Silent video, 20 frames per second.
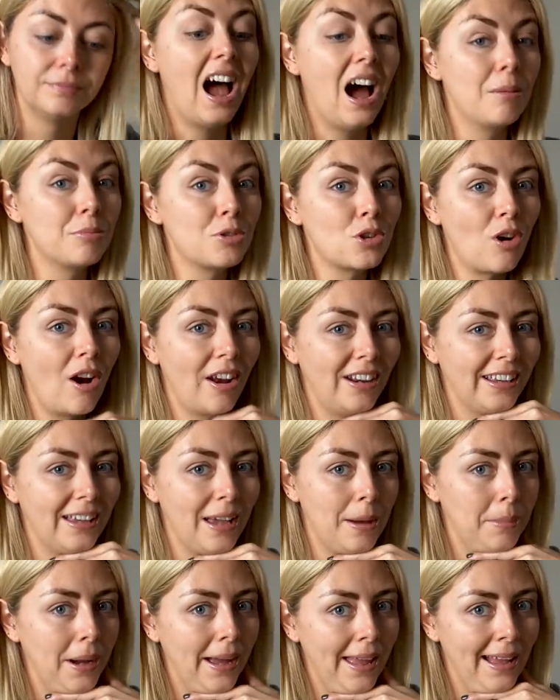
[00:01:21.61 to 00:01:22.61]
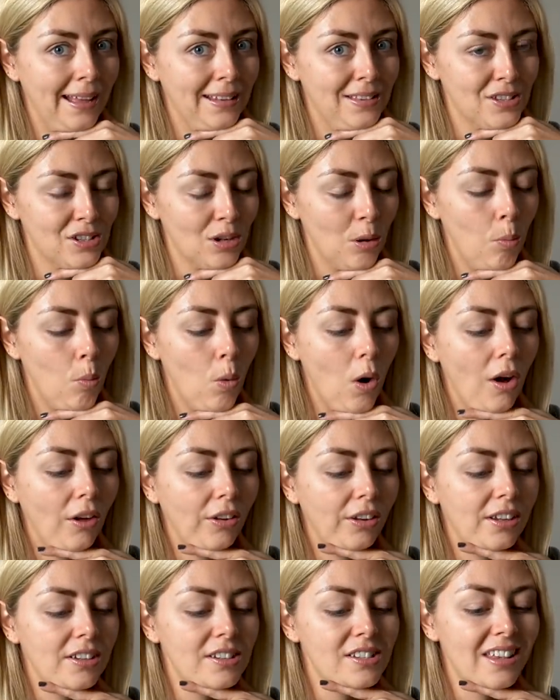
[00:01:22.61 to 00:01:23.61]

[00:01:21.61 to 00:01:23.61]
I'm trying to get my hands on one.